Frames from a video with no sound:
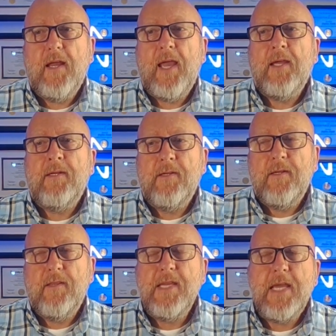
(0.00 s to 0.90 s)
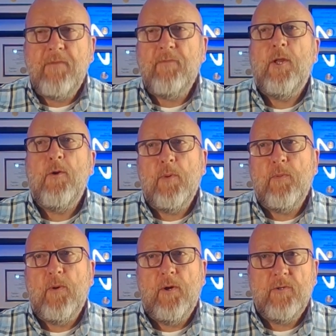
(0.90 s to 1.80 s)
the envelope
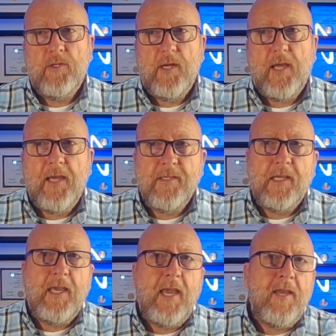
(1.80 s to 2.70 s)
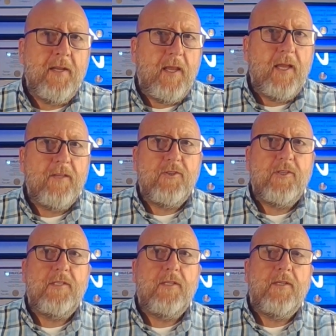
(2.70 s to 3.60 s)
approach is, again, it's
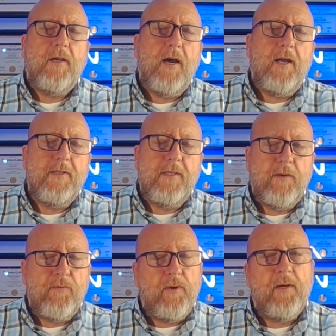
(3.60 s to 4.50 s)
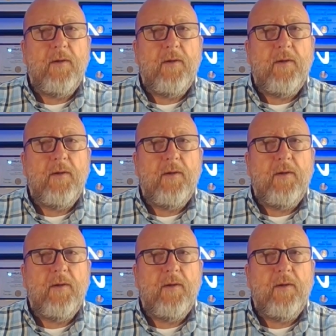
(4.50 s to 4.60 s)
just a different